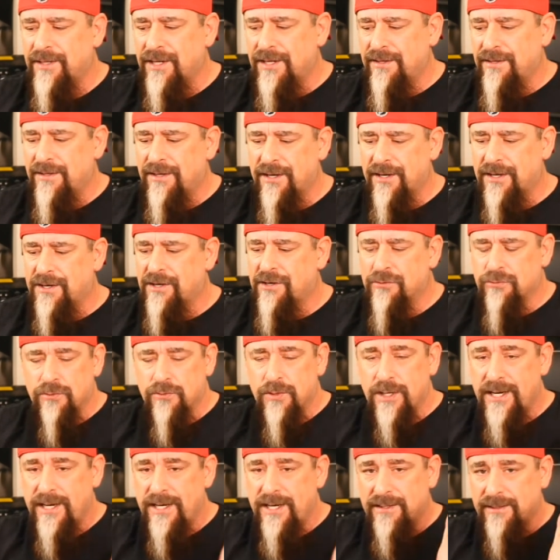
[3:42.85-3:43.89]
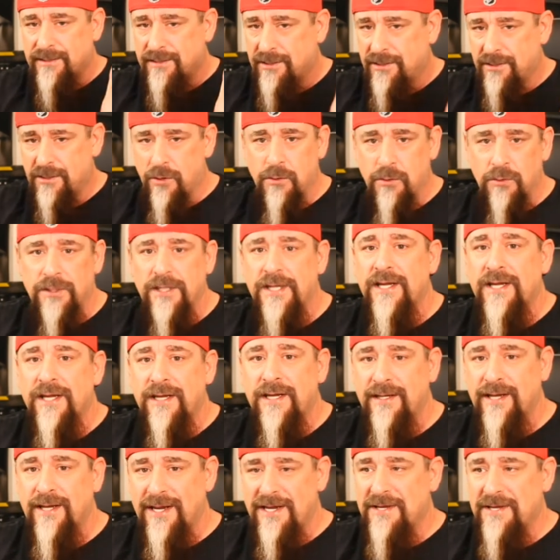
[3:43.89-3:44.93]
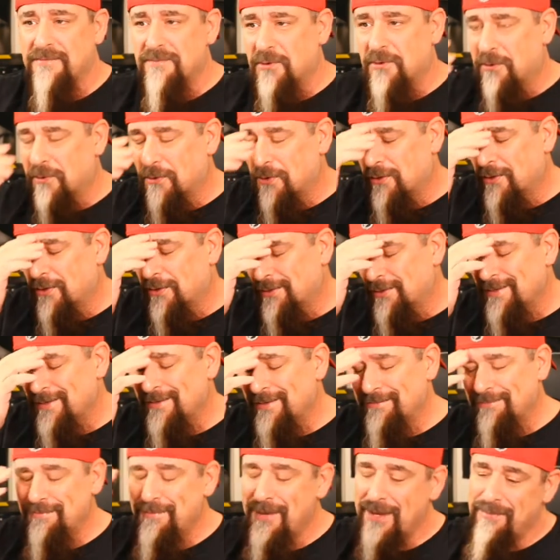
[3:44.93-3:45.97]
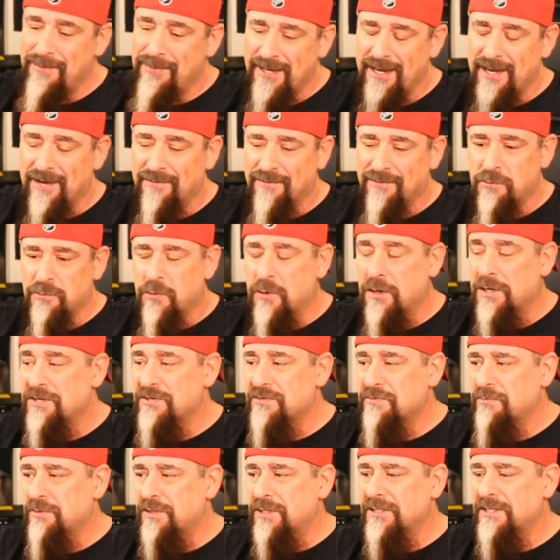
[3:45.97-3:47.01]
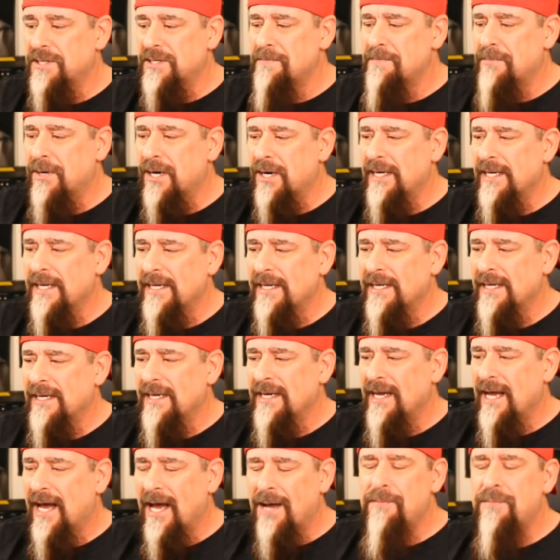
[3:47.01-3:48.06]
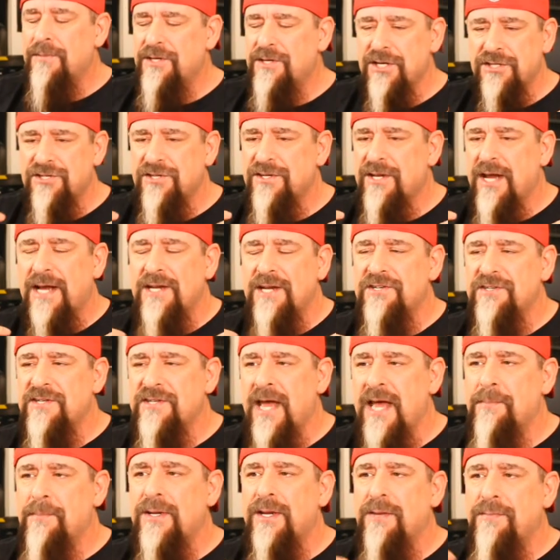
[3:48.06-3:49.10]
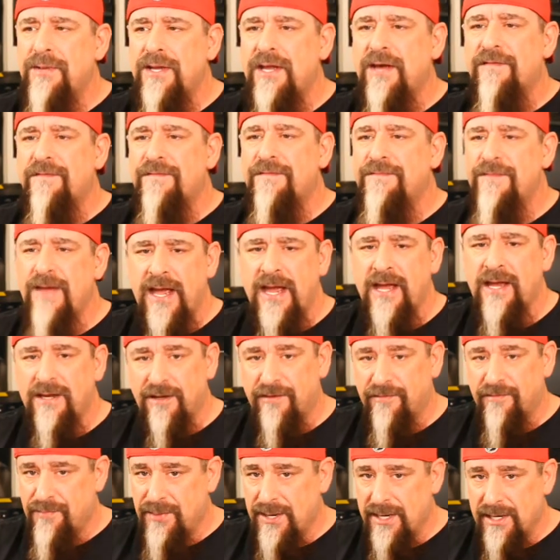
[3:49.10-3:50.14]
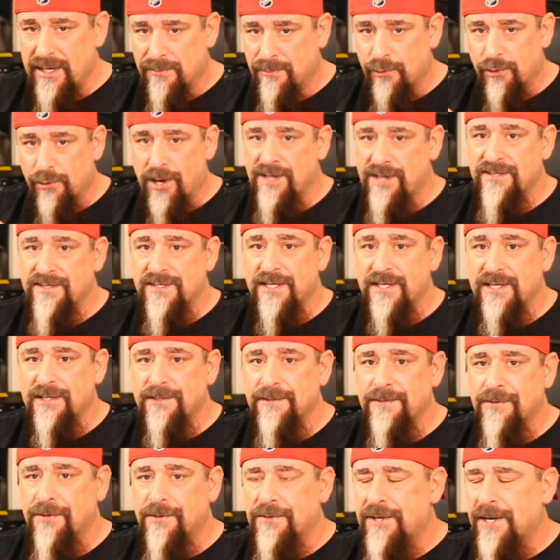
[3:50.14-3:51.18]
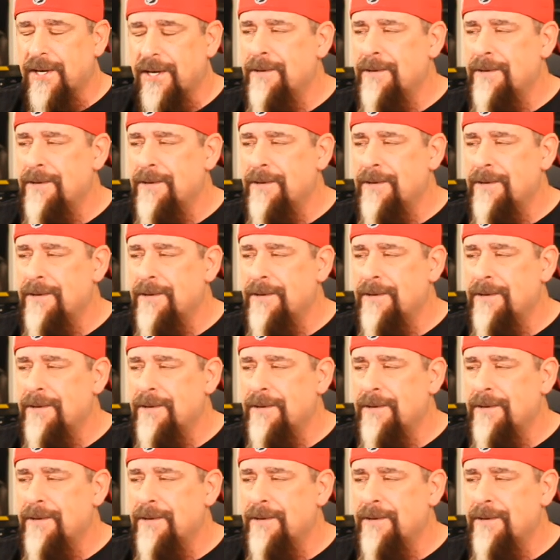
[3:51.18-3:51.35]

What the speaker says: a great goalie anymore, or maybe ever was really, but I just happen to be a fan of Peter Mrazek, okay?